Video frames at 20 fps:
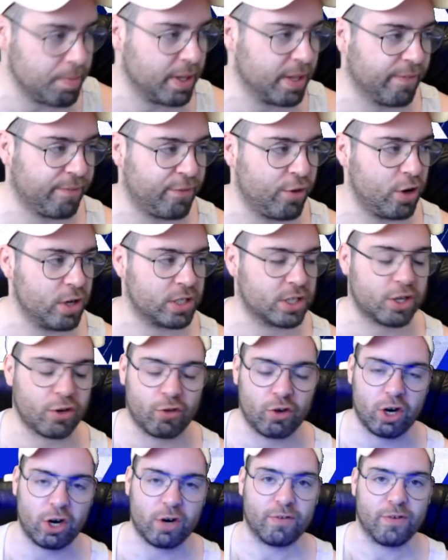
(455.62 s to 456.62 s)
going to be the first
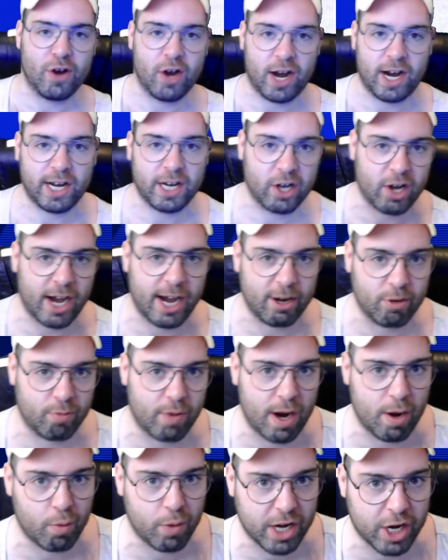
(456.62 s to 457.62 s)
career of a
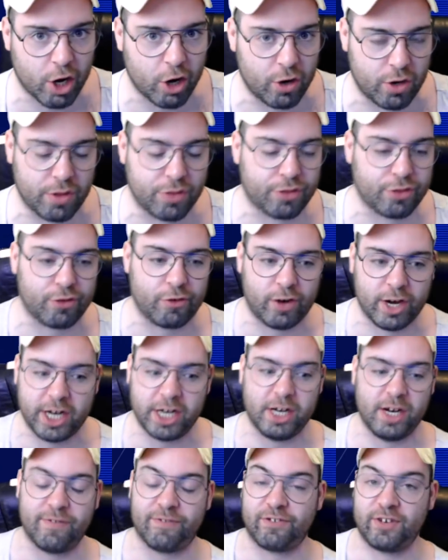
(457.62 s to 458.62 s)
99 where we go to
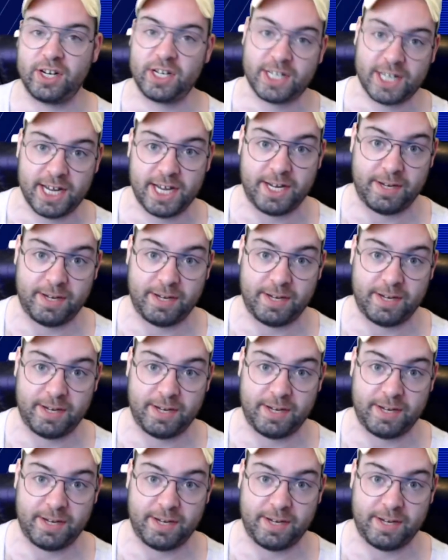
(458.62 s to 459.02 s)
three different